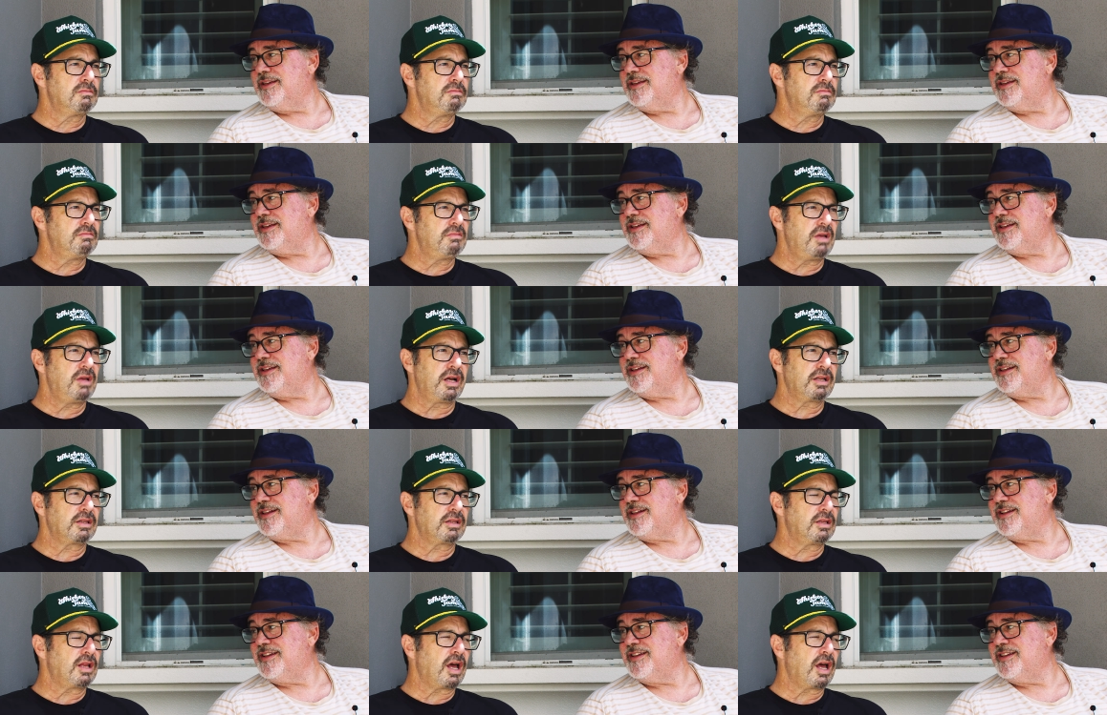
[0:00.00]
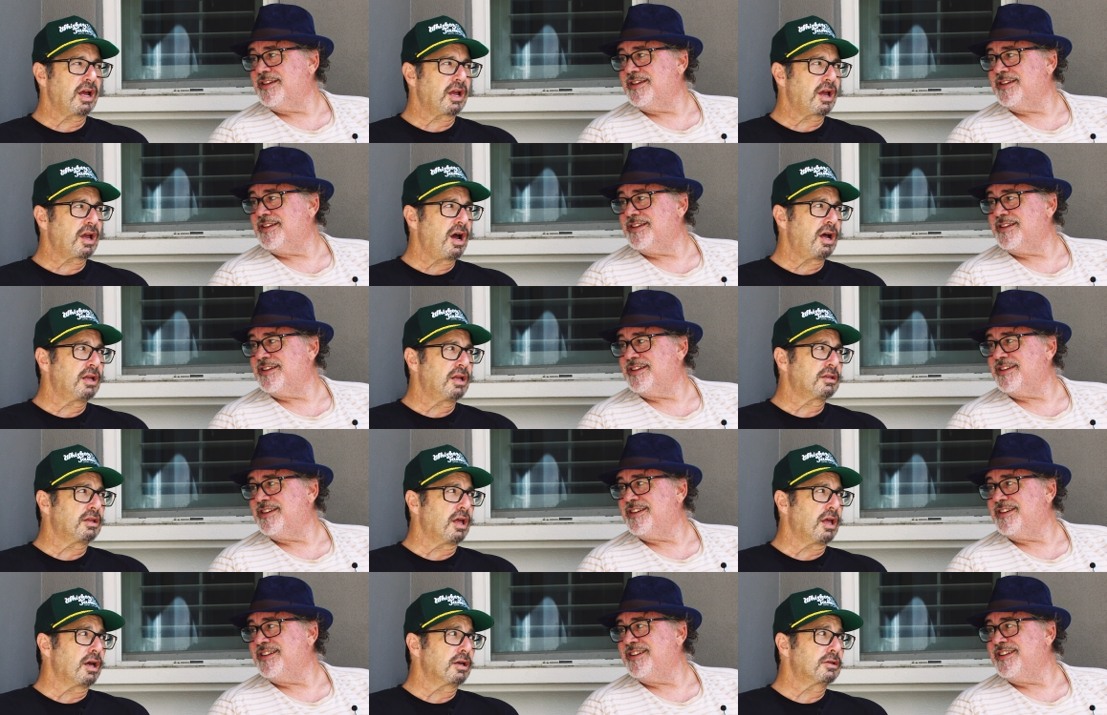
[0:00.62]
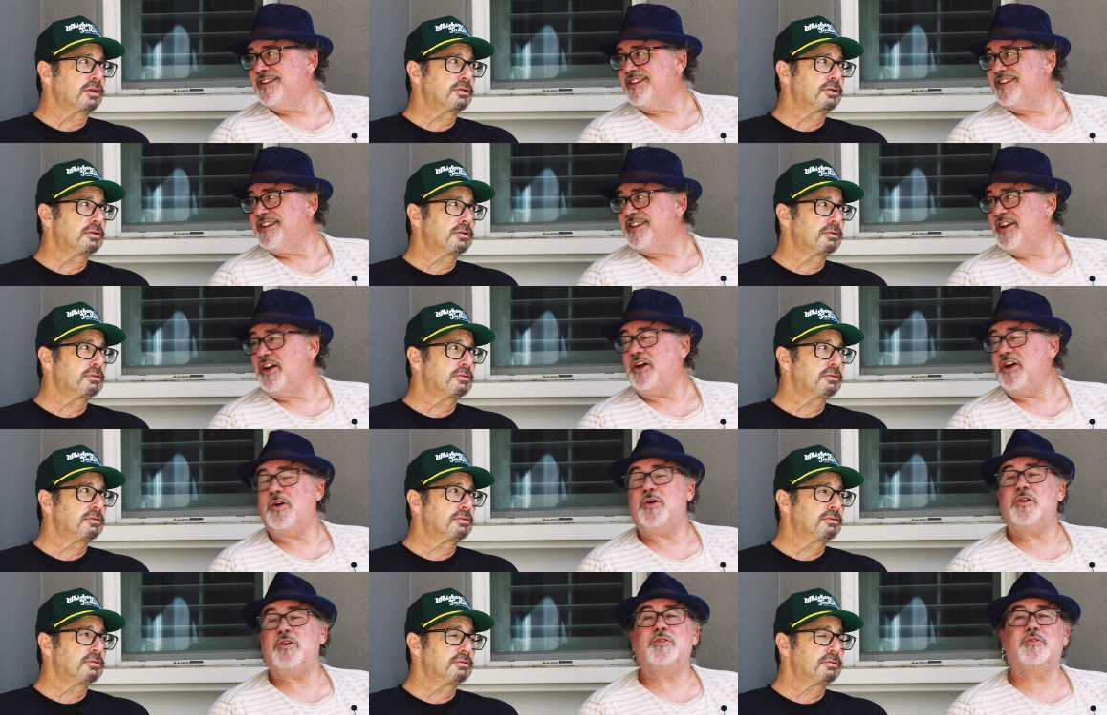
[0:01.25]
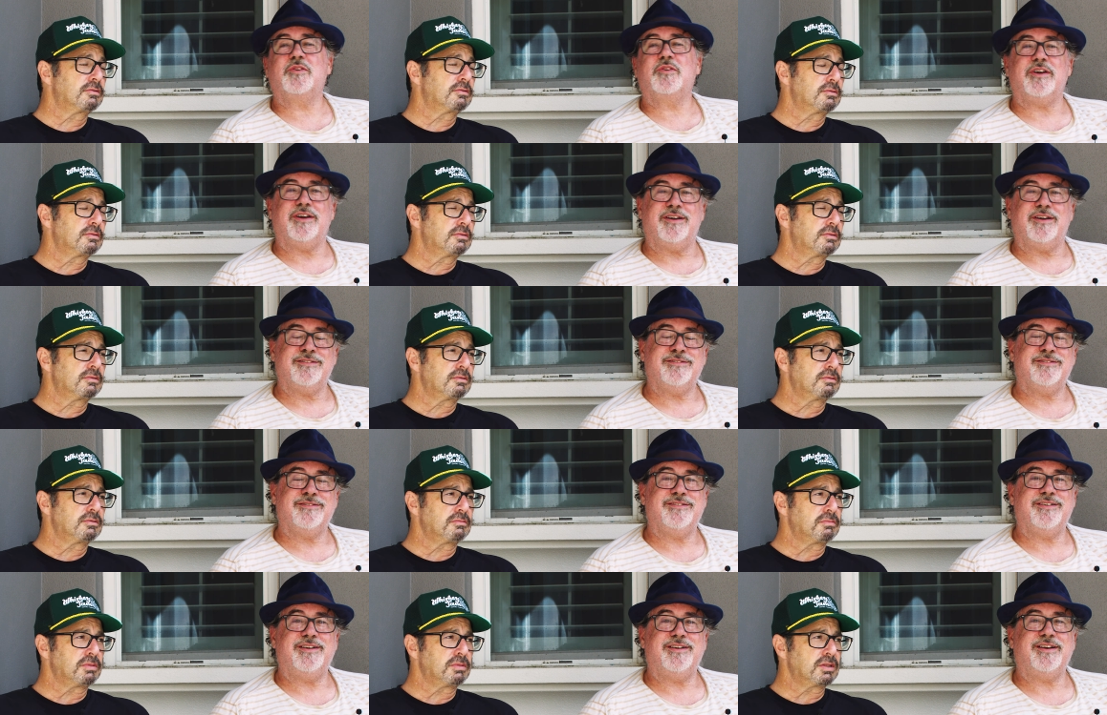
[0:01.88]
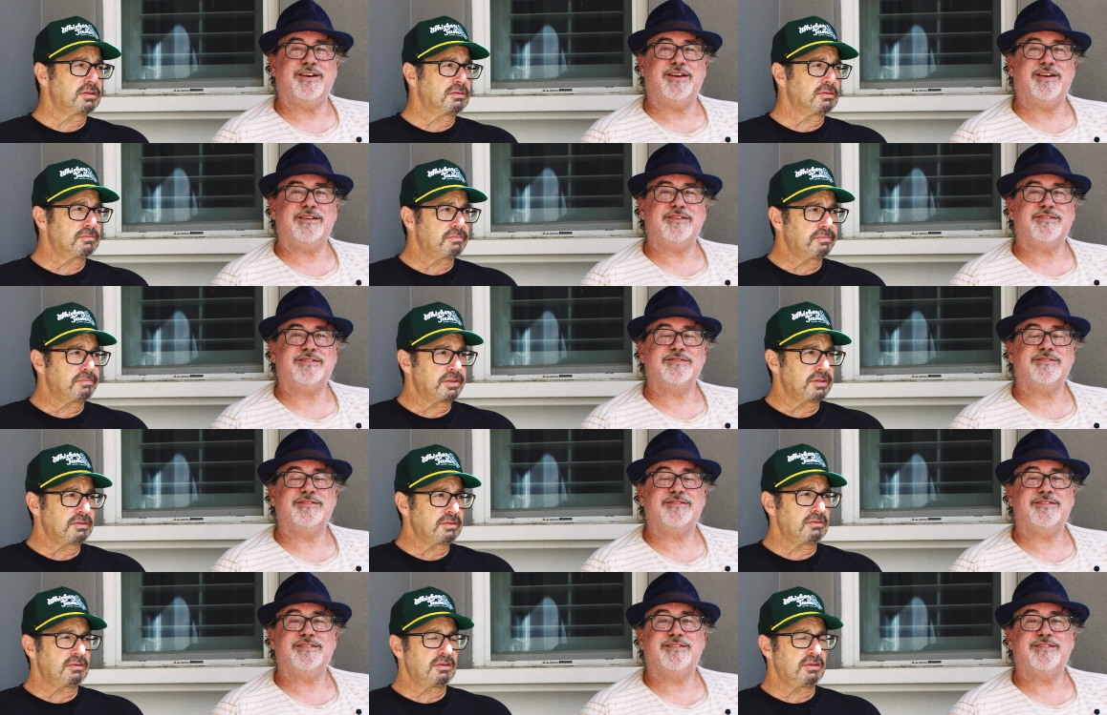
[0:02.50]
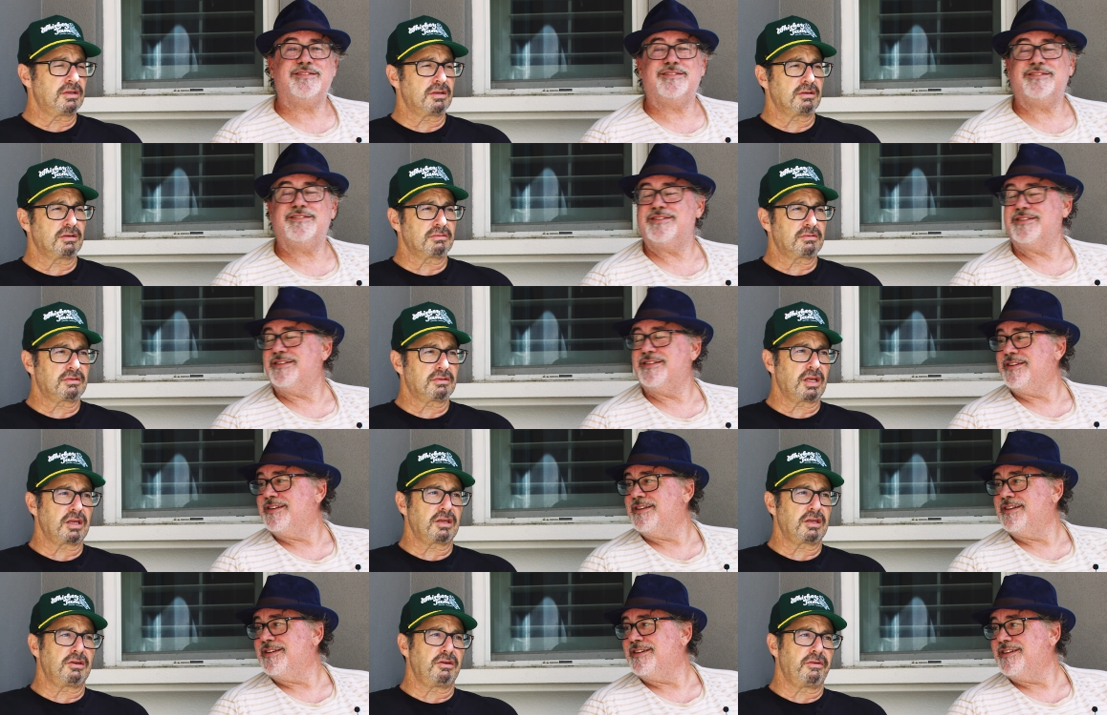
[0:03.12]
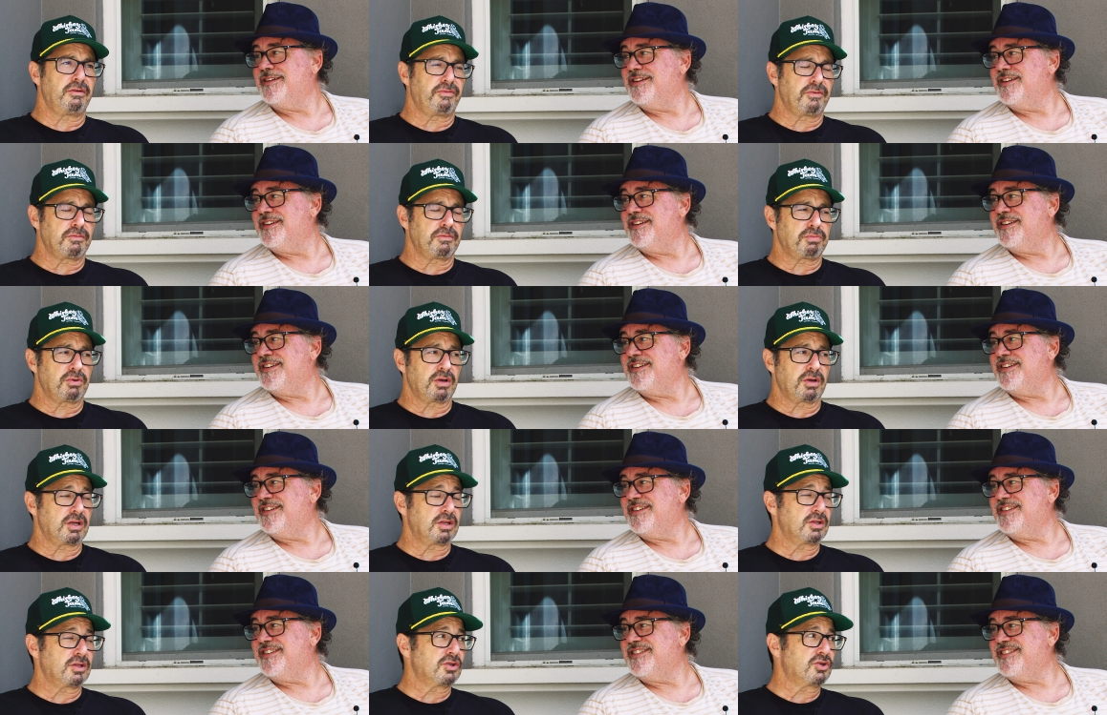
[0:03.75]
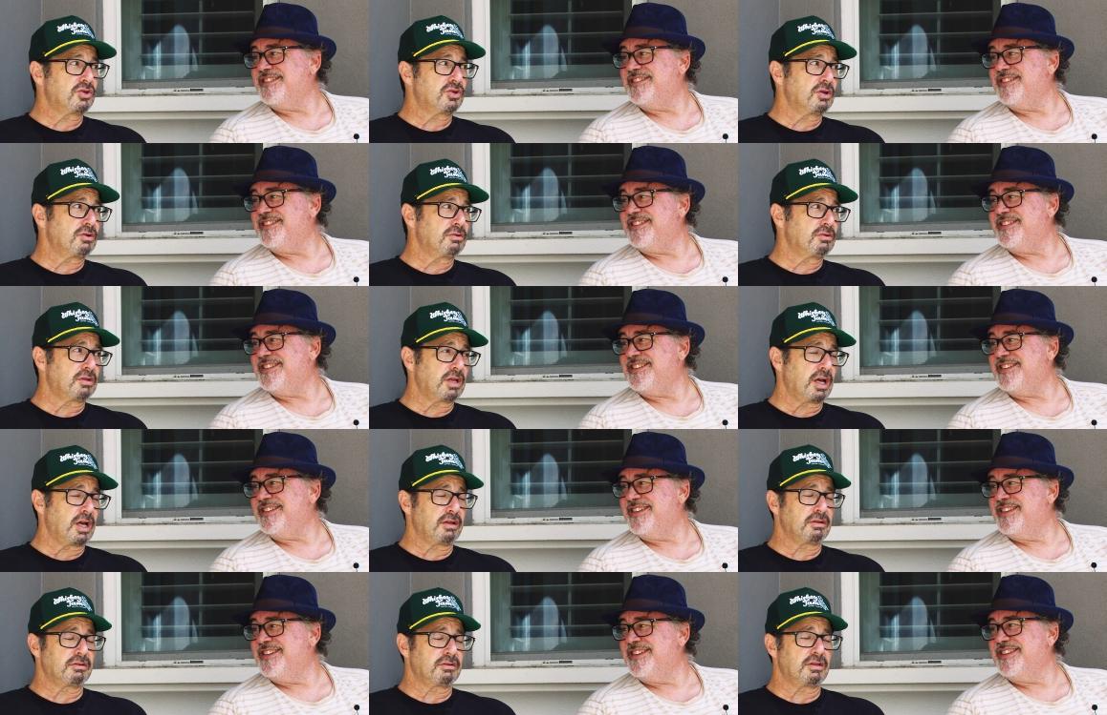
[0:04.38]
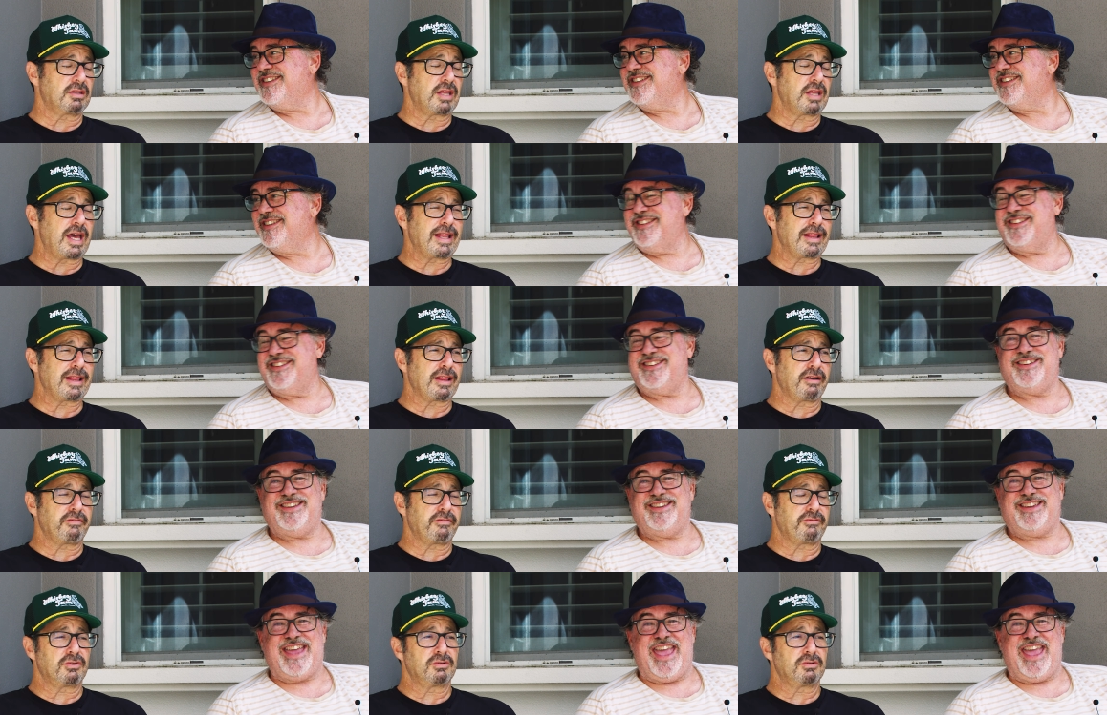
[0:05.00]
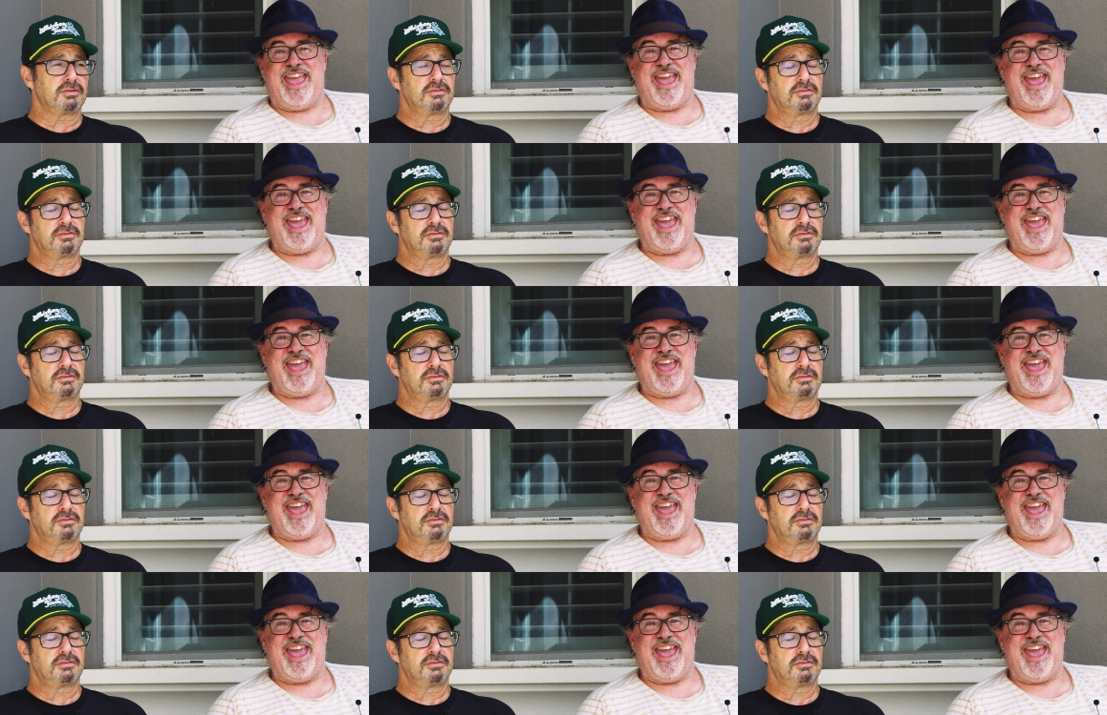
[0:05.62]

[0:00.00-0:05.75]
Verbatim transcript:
Speaker 1: Not, not context. Oh, okay. All right. But you know, thank you for bringing the show down to that level.